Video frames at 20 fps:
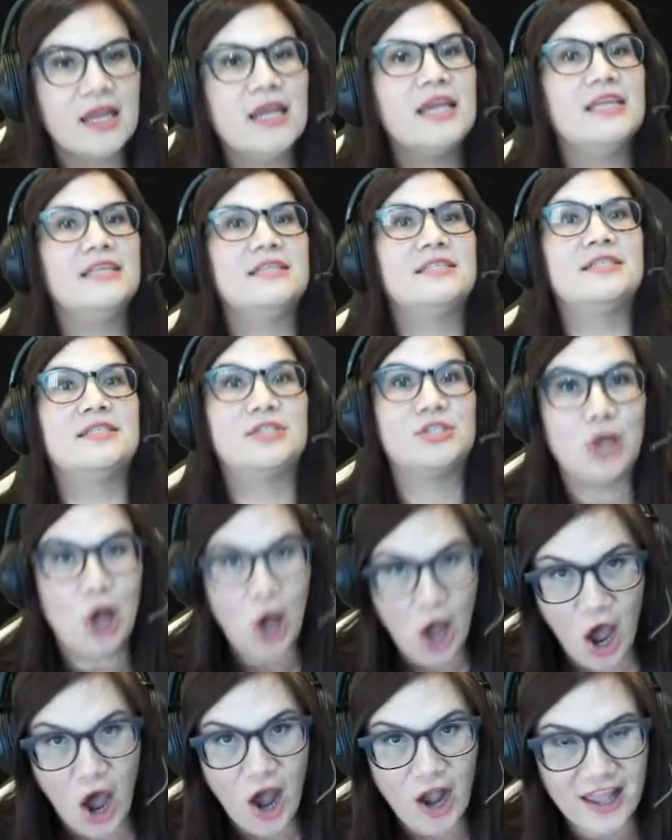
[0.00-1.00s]
Is to
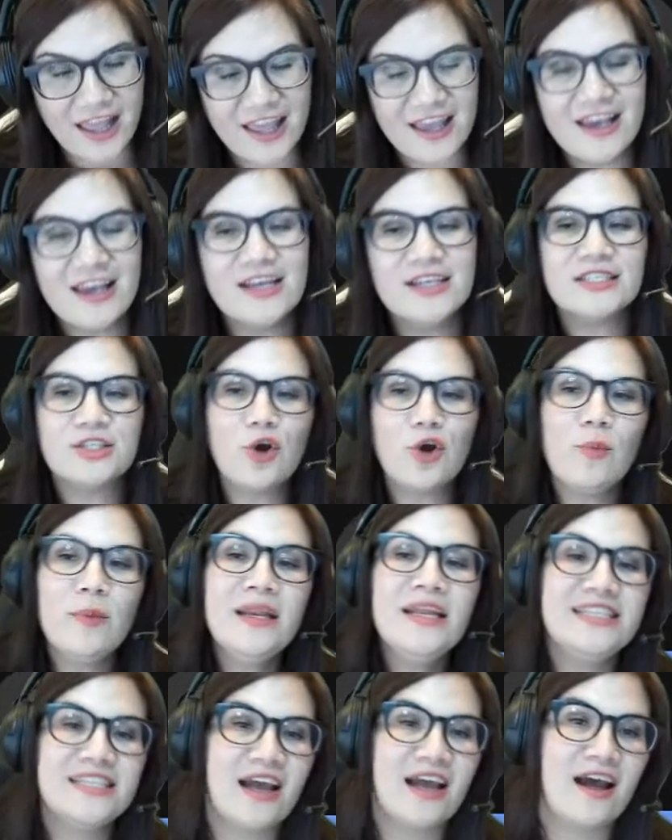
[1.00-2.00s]
talk. So
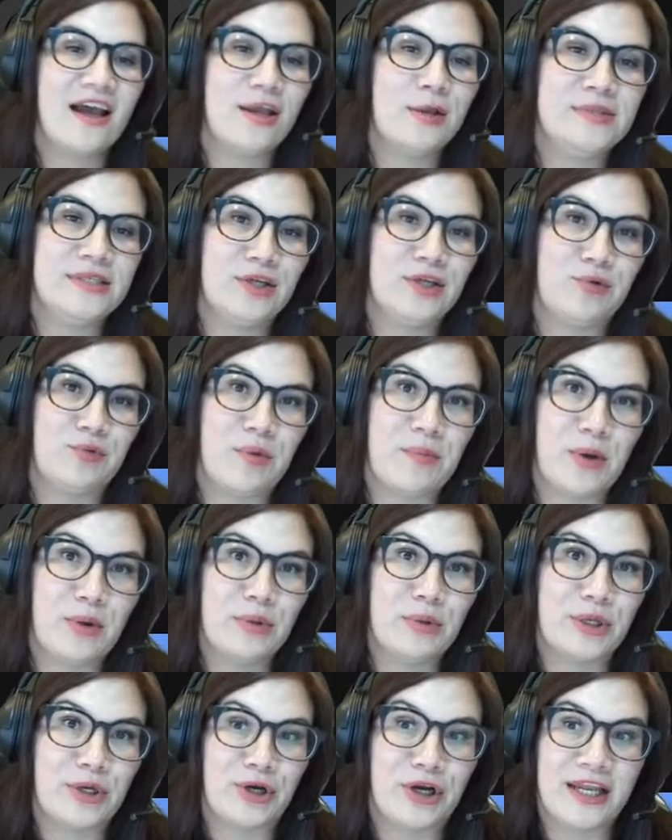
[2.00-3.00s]
many times in remote
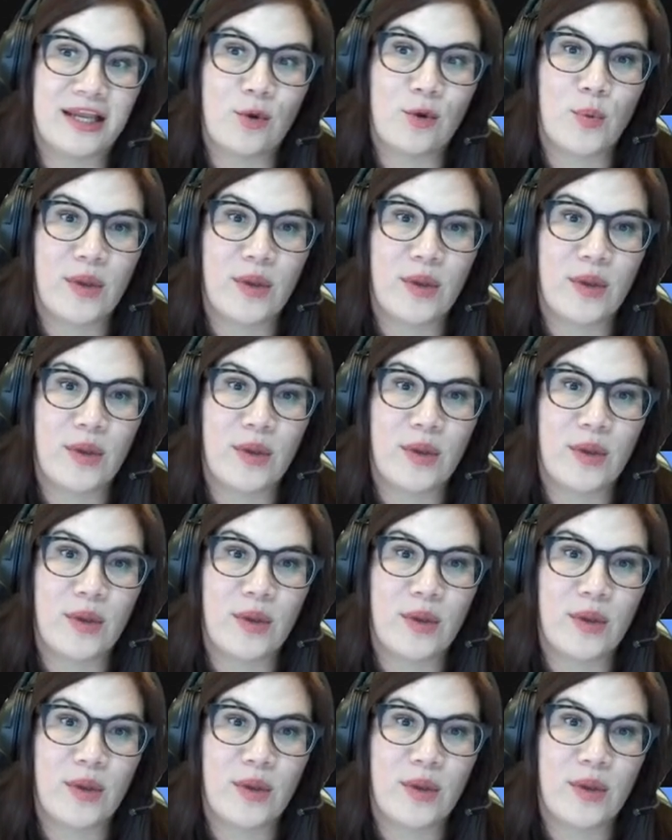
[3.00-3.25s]
learning,